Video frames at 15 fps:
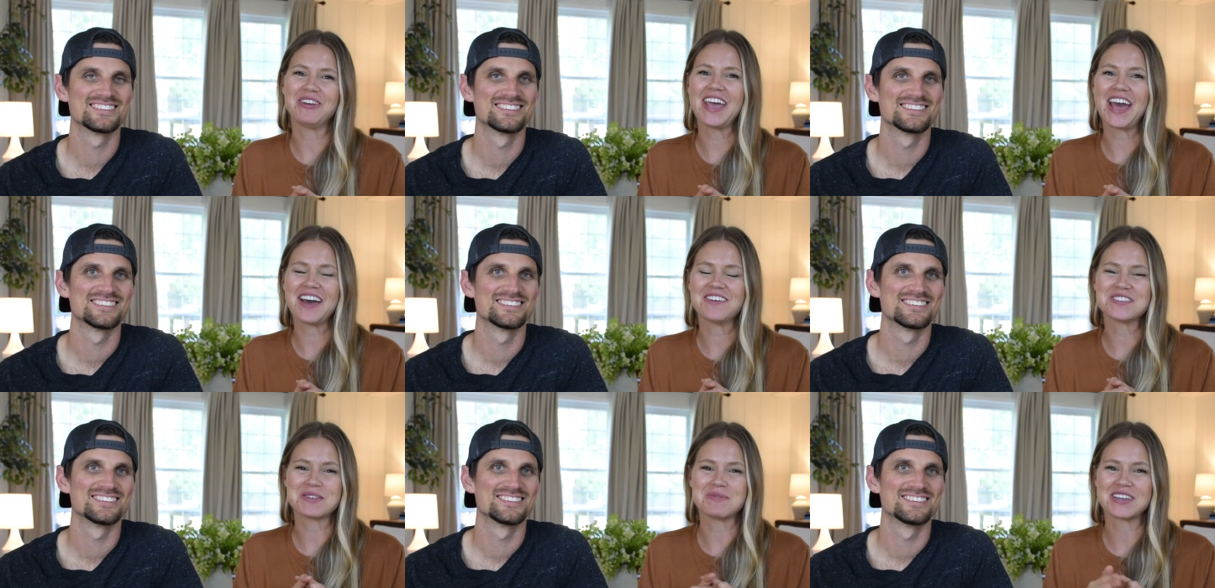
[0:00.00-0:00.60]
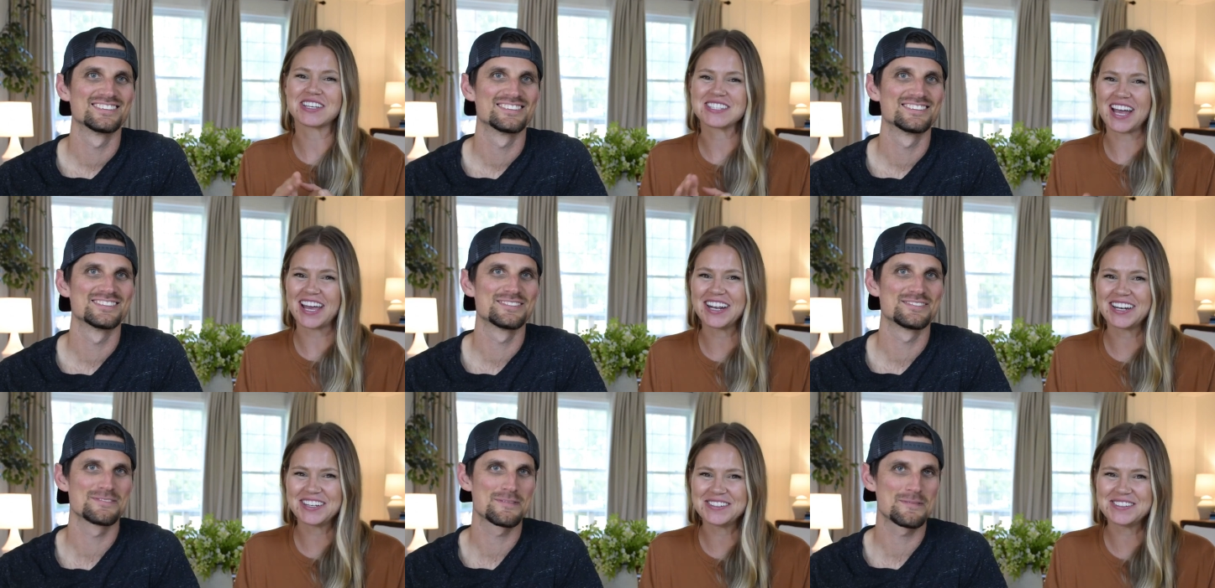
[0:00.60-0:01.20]
Speaker 1: we have some
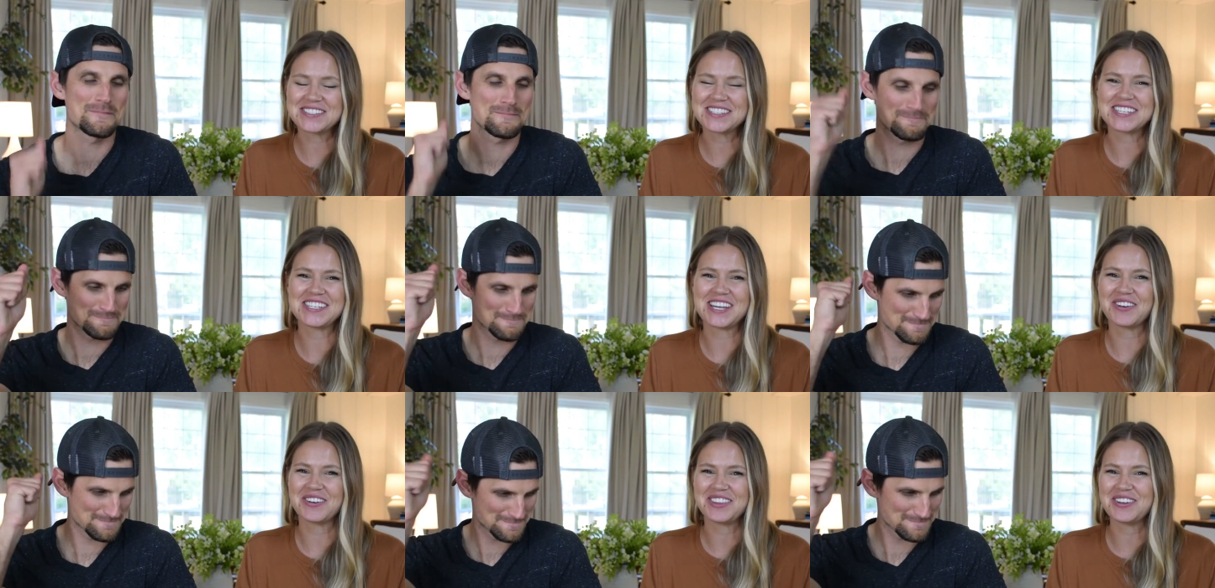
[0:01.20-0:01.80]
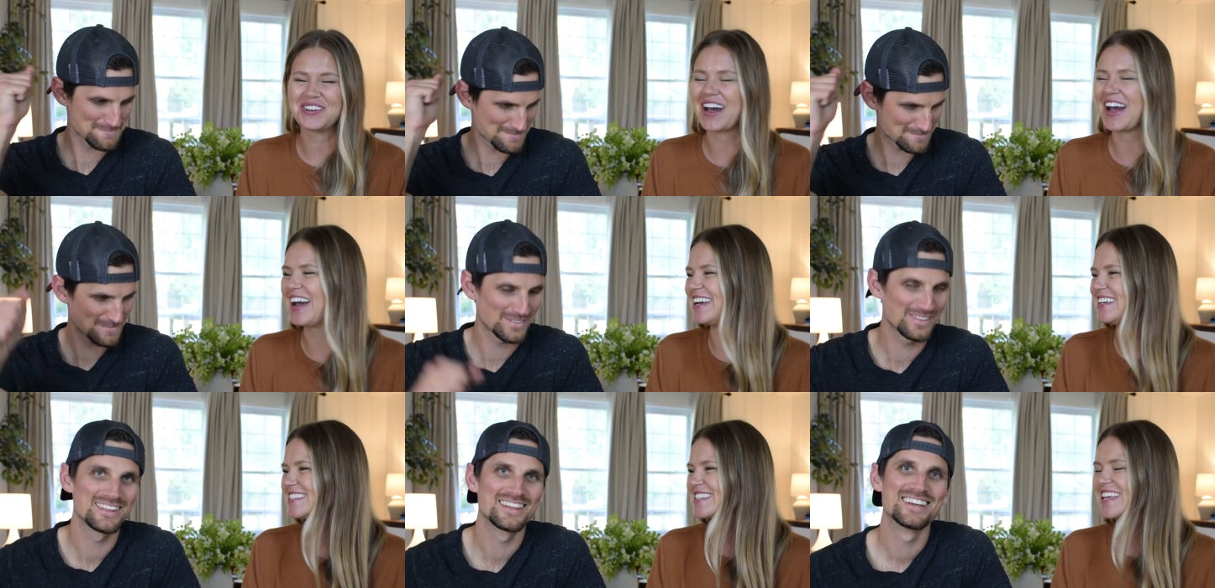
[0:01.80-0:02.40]
exciting news to share with you
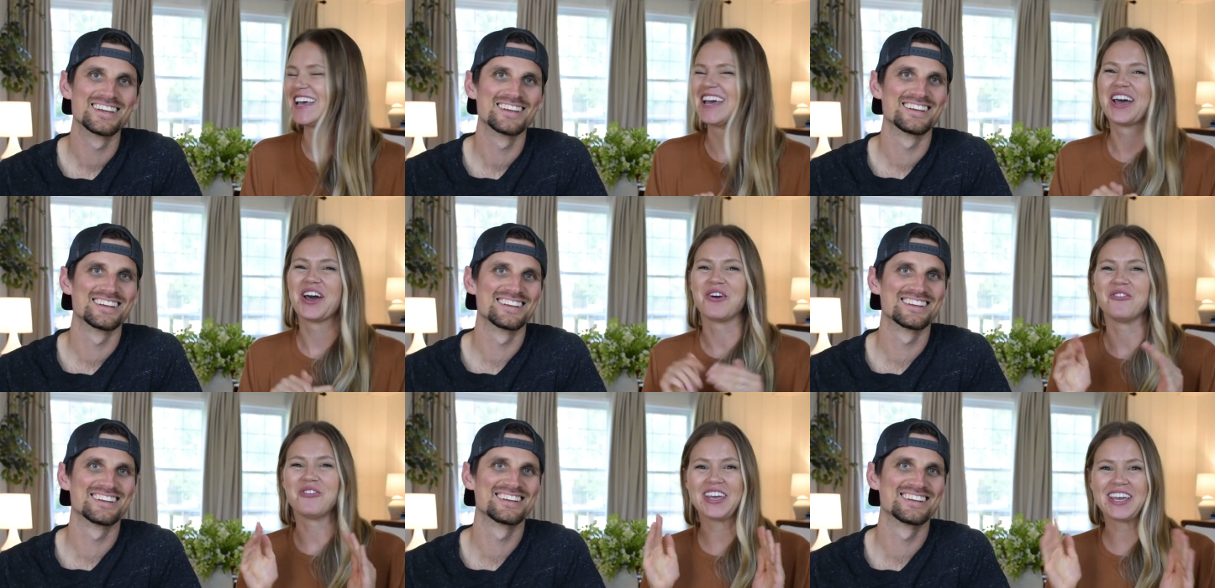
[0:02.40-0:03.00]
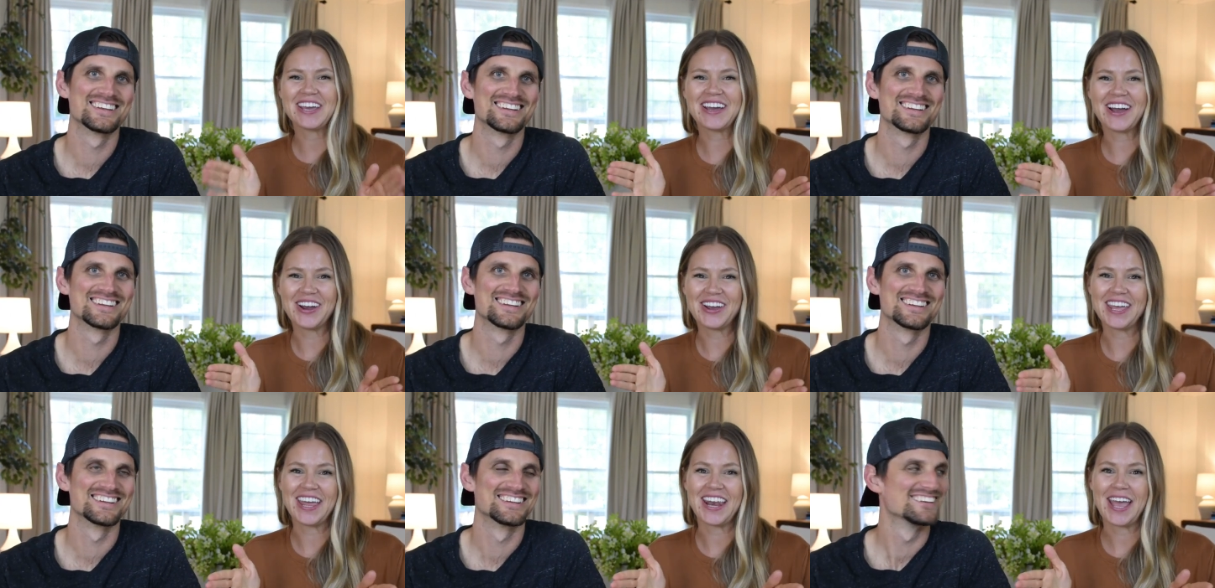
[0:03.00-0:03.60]
guys. We
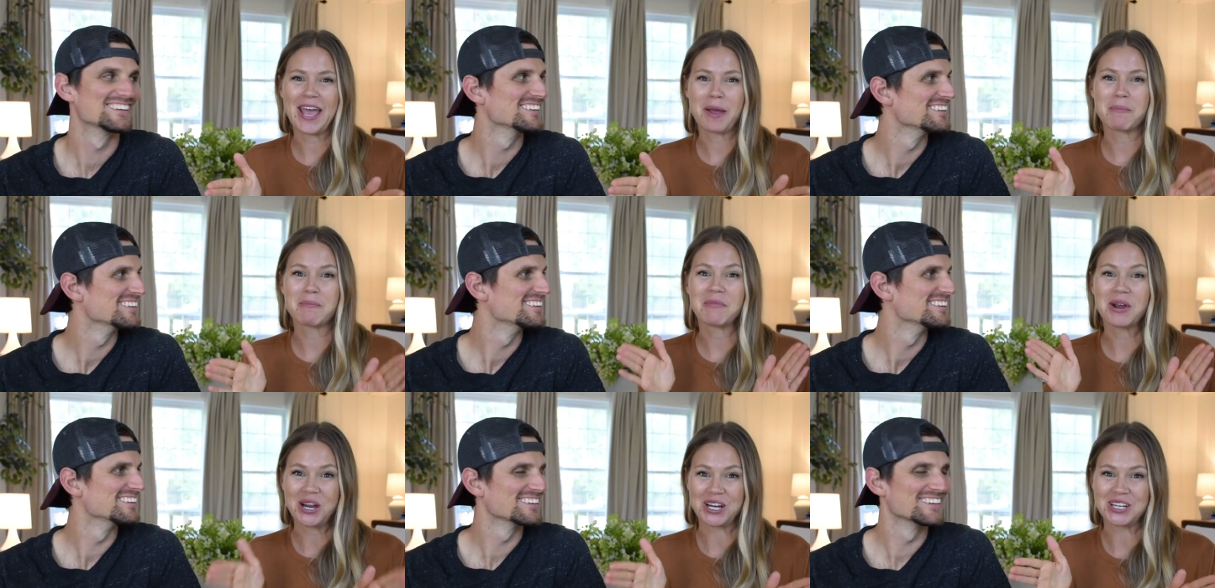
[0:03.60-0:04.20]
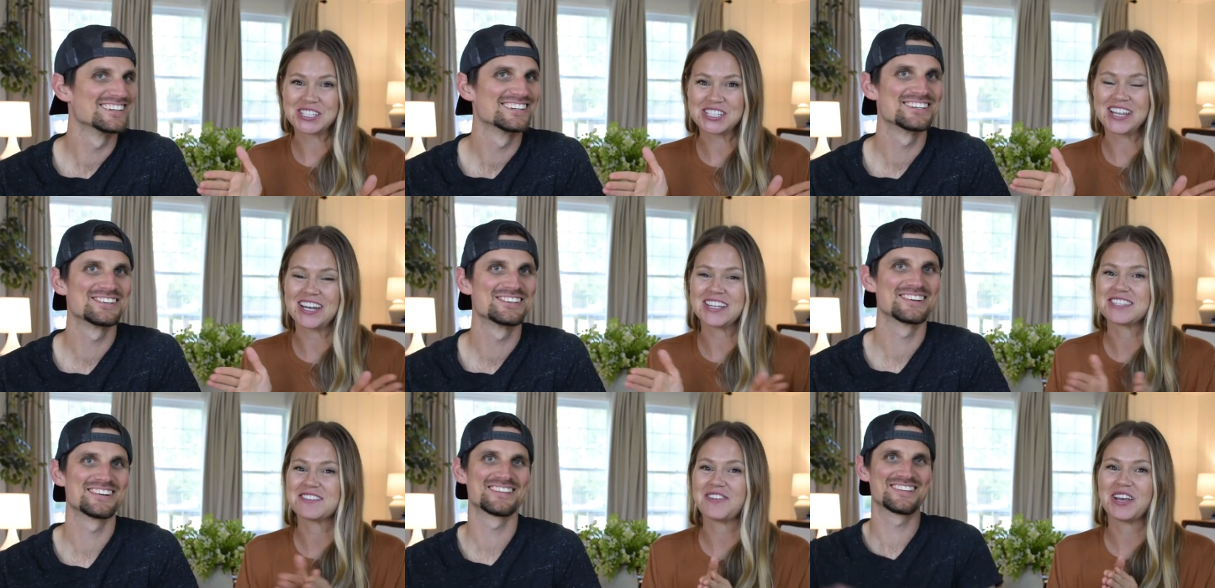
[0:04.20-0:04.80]
are getting merch
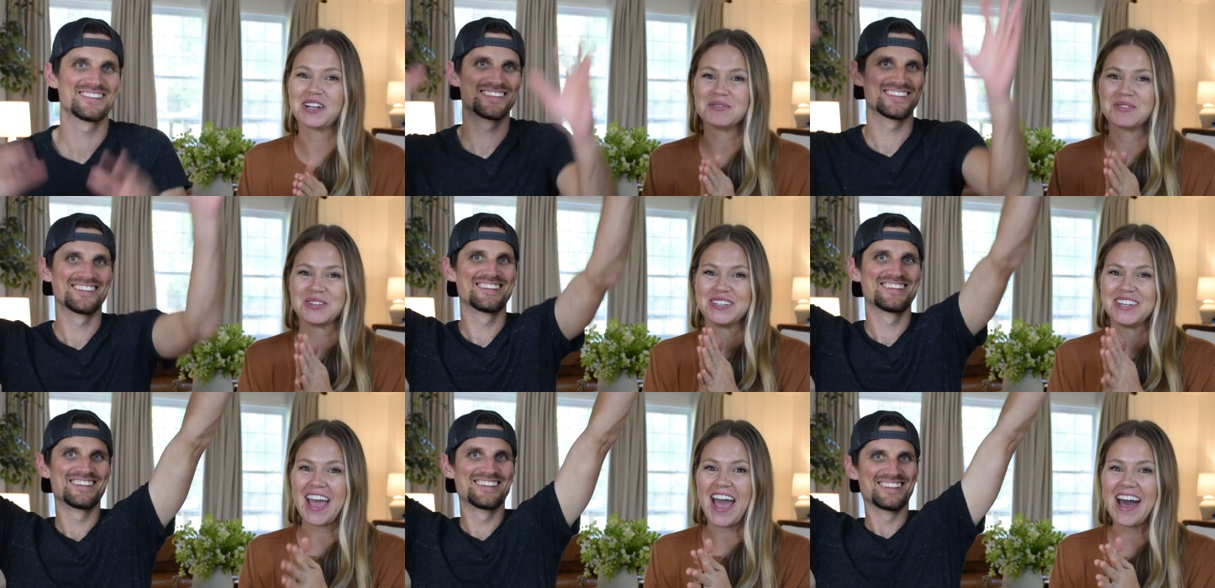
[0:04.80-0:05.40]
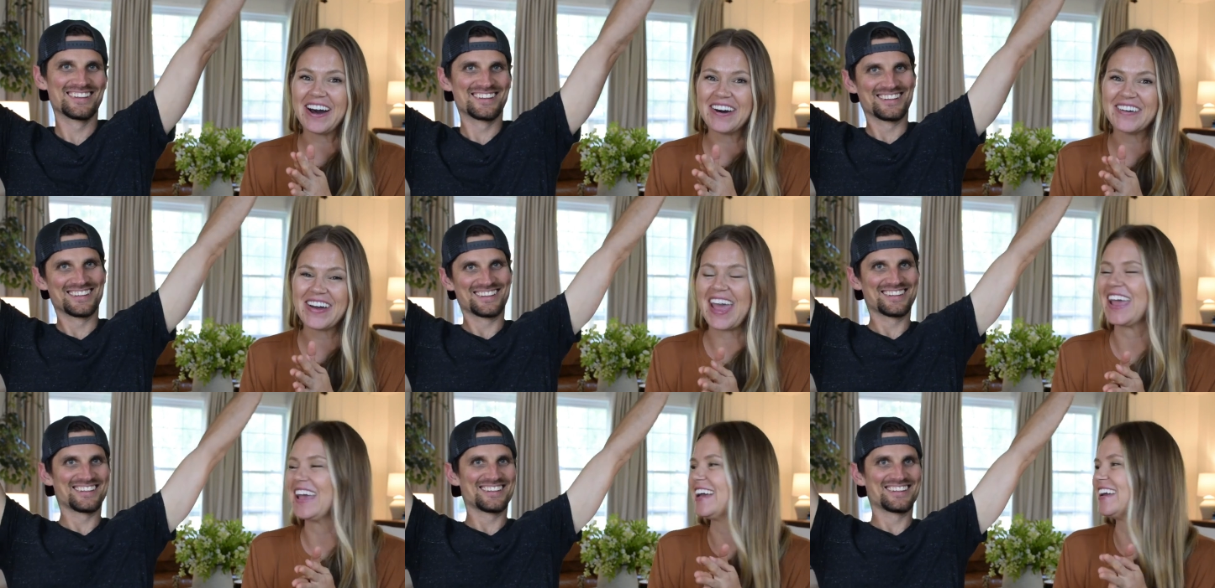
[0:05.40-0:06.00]
that is available now,
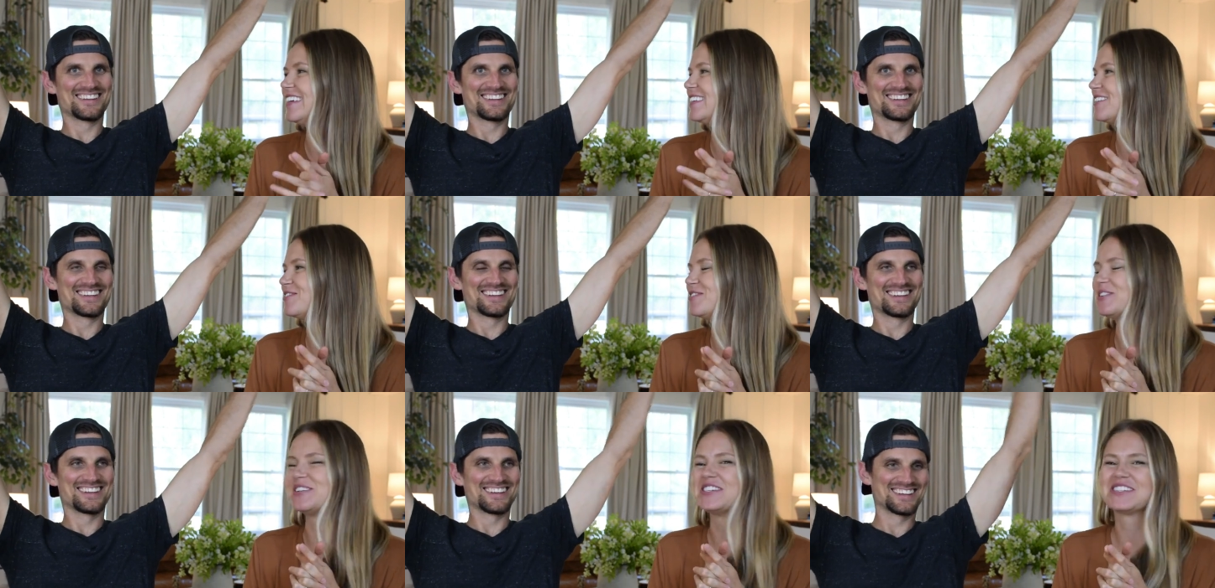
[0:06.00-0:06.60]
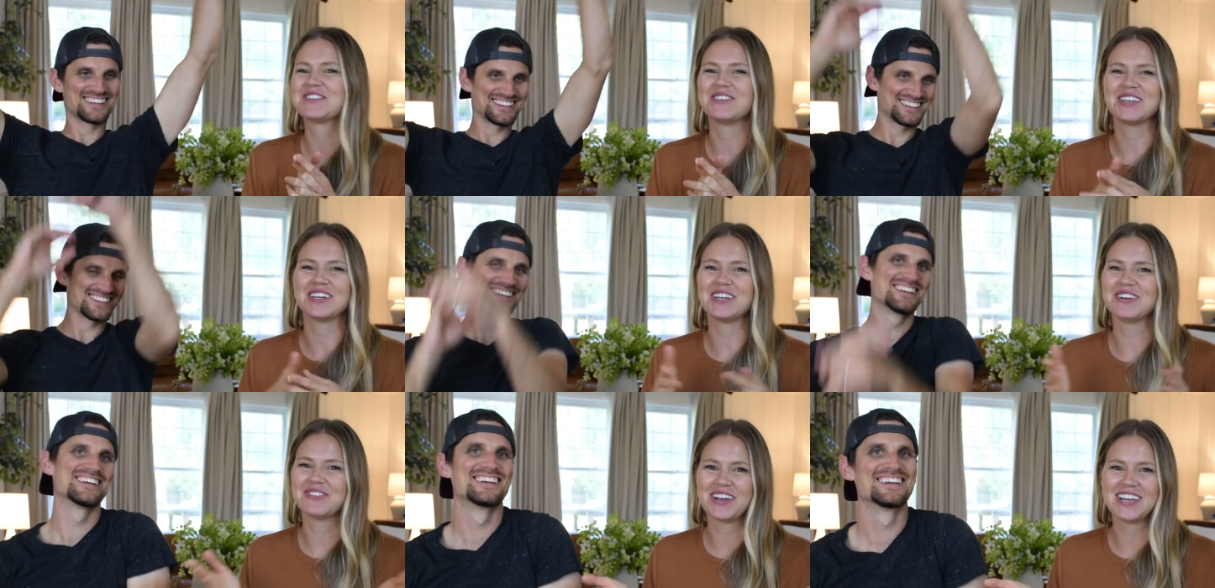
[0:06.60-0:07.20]
and of course, we
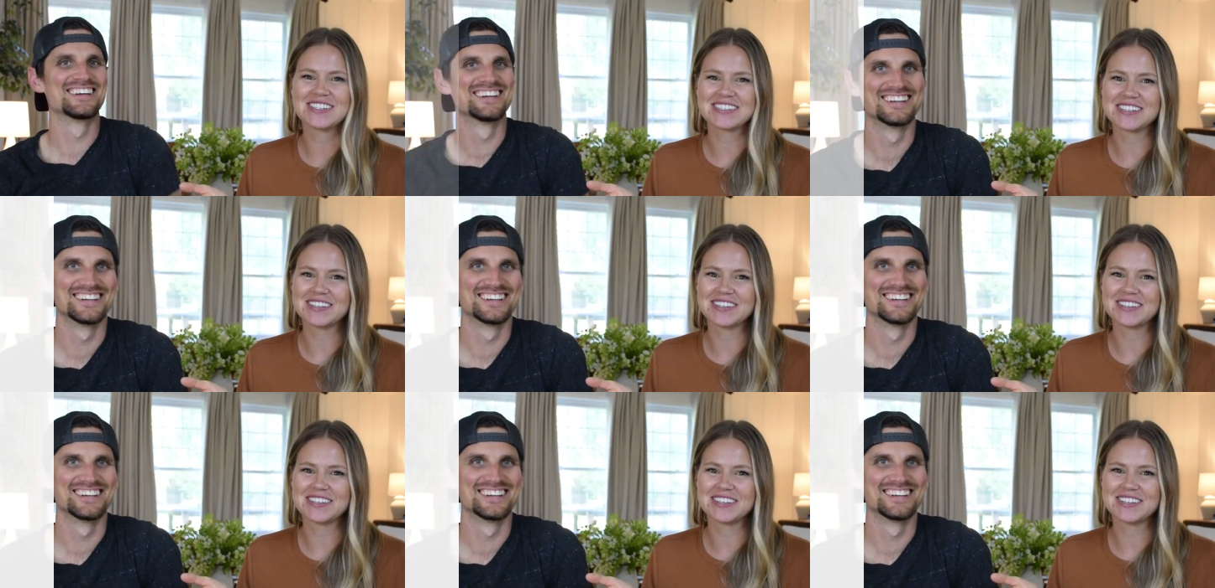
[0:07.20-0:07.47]
couldn't wait